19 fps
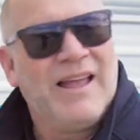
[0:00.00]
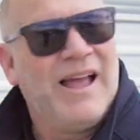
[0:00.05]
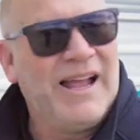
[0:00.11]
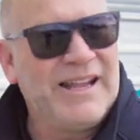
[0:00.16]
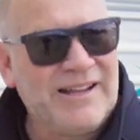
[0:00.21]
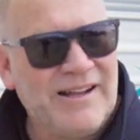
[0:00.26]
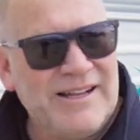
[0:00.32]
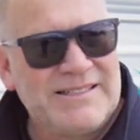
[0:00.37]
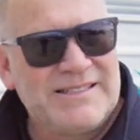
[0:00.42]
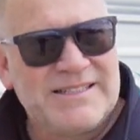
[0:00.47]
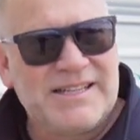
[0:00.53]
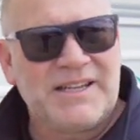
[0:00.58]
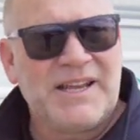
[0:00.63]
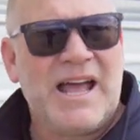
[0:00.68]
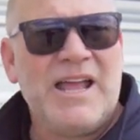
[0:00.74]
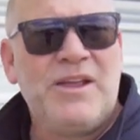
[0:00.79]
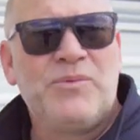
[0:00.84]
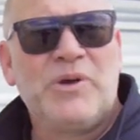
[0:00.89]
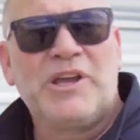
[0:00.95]
Hey guys,
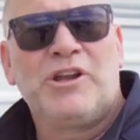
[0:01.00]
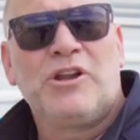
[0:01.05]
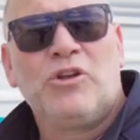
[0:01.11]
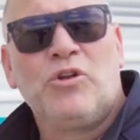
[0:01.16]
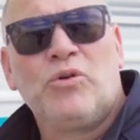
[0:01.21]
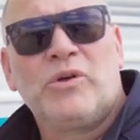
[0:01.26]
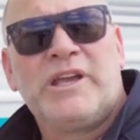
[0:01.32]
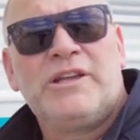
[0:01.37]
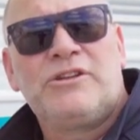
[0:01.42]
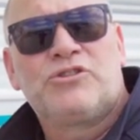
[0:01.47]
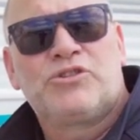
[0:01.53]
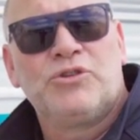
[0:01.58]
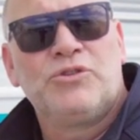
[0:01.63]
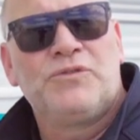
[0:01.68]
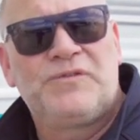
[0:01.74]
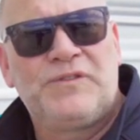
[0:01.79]
today we're going to look into